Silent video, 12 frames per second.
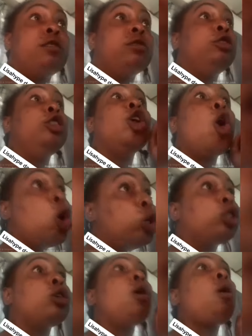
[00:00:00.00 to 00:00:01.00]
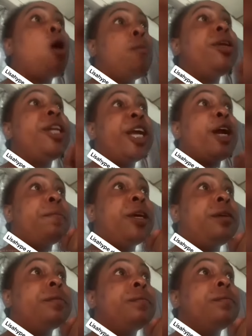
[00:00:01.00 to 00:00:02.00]
you. Don't come Give near
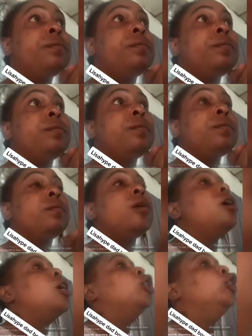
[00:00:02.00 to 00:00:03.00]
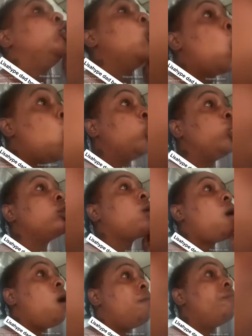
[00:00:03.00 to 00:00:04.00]
me. me. Give me the food. Don't
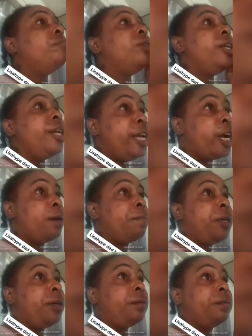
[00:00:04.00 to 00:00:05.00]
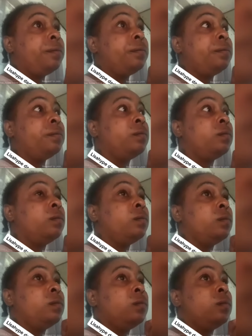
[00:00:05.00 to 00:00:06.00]
come, come near me. Come, come,
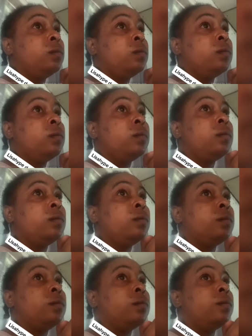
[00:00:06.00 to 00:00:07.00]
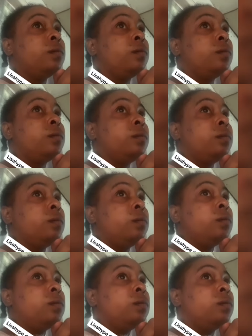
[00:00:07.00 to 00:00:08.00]
Lisa, come. Come,
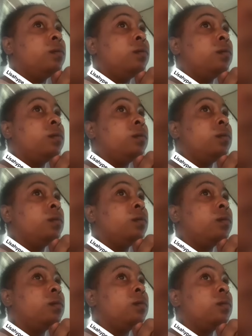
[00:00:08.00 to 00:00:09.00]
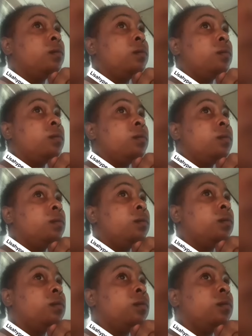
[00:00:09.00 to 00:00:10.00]
Lisa. This is not for me, Lisa. You
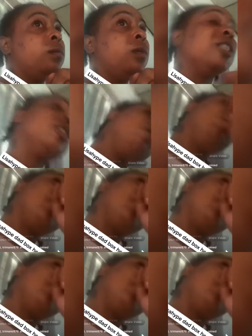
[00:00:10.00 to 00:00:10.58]
know that. You see,